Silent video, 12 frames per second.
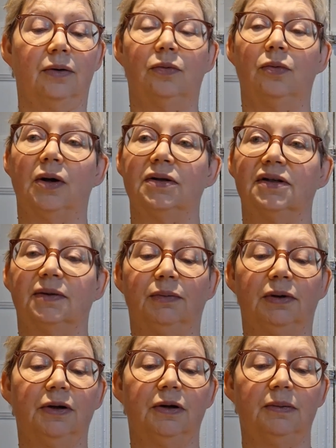Whilst in
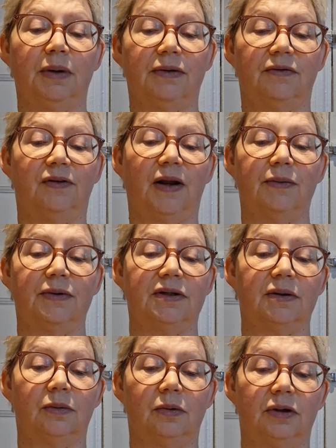bloom, the
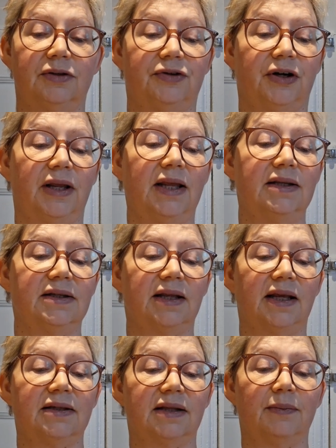flowers will attract
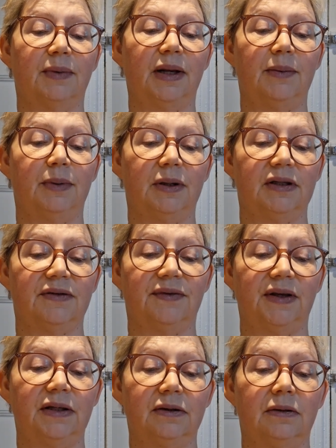insects that many birds
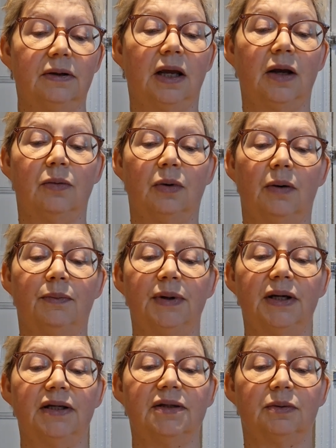feed on, while
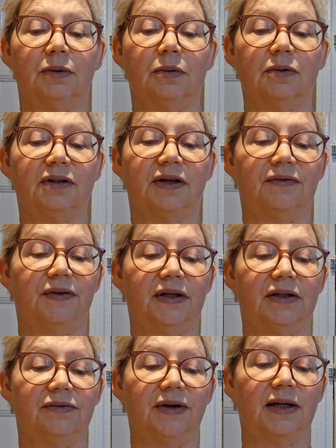birds will also feed
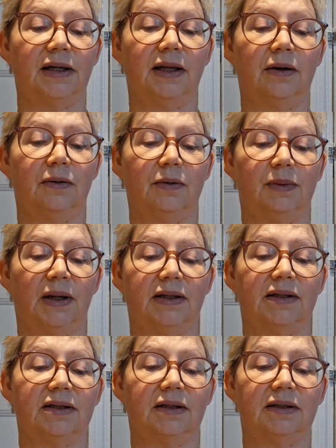directly on the
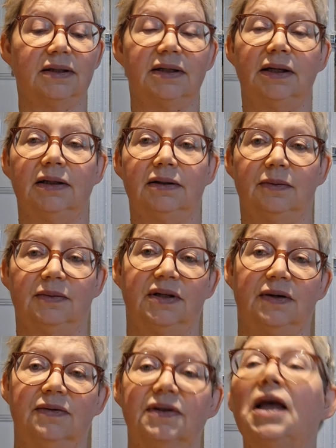plants and seeds
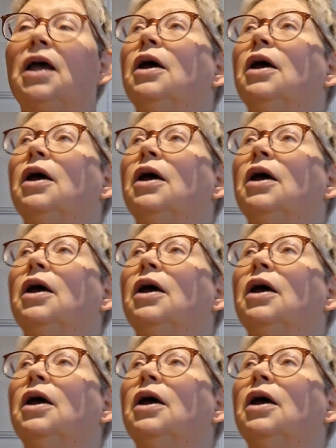themselves.